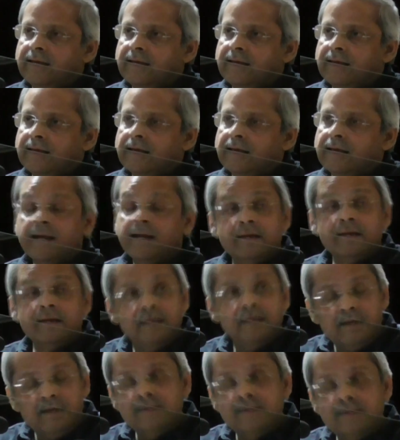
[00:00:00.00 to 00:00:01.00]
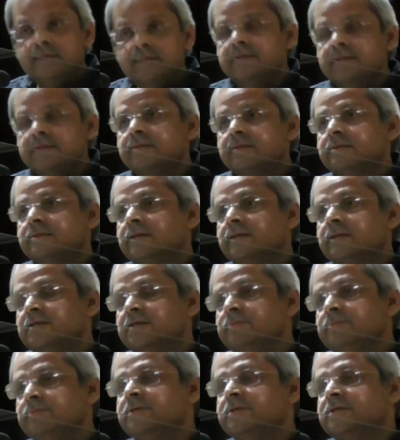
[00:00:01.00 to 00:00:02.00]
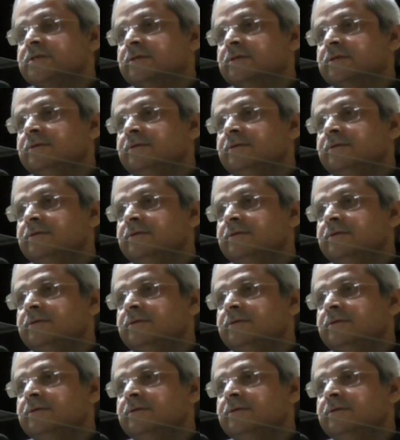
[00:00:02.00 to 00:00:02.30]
And he is such a person